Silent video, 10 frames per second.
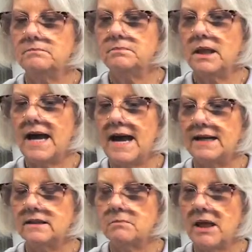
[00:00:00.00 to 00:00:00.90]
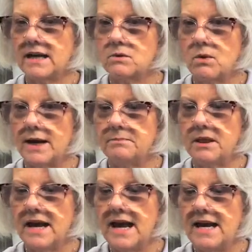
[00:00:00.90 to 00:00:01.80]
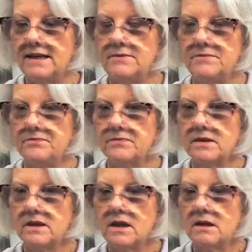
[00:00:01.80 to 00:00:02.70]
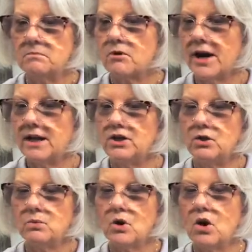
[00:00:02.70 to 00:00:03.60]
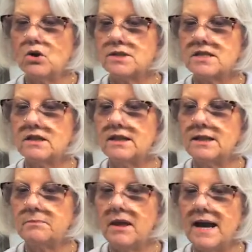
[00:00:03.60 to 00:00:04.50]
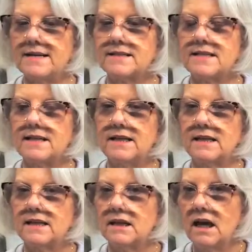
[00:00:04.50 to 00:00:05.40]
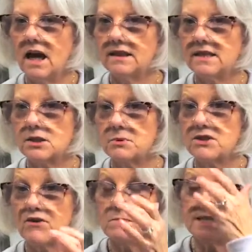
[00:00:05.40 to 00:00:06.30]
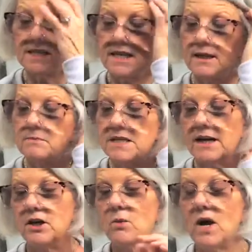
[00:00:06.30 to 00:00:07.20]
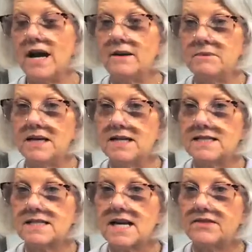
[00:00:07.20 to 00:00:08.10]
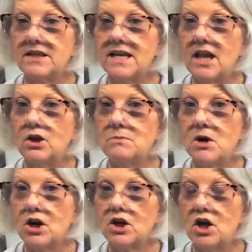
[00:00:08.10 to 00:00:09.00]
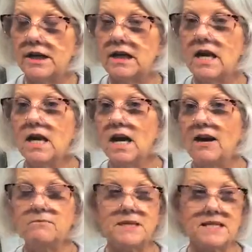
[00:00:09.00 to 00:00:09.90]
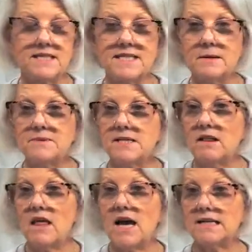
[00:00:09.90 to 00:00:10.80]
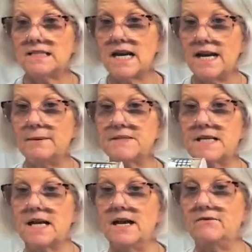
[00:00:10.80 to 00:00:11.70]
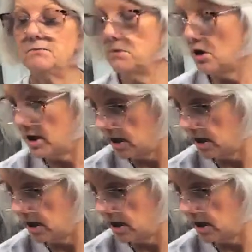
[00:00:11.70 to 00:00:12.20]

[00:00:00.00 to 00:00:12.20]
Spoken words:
Plaid, the black and white plaid. Brand new roll, still in the plastic. This was from Sims. I know why, because it's got the yellow mark on it. I've been to Sims a lot of times and I bought